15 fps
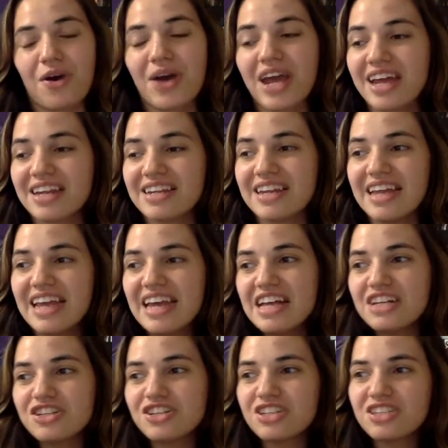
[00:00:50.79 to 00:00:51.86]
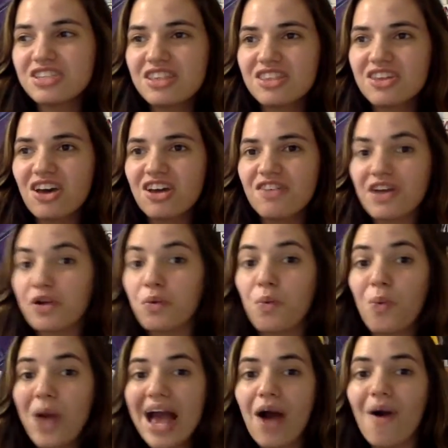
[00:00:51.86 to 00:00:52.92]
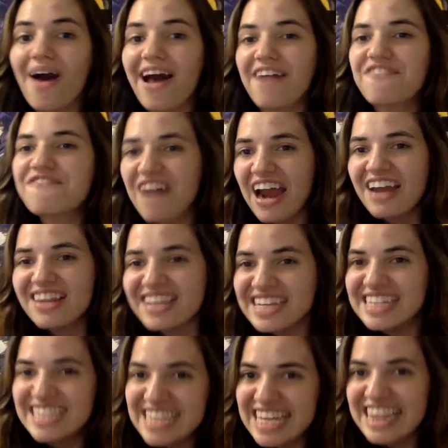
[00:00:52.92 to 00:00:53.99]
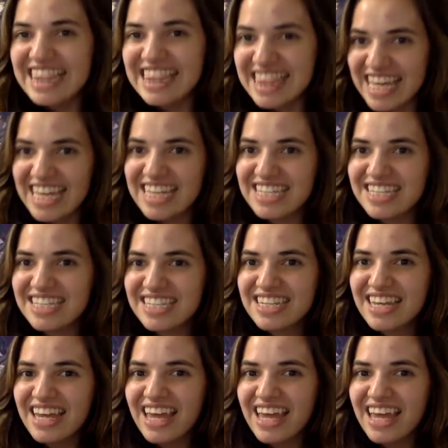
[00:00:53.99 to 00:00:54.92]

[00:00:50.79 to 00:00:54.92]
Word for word: And just the thought of like, wow, I finally did this.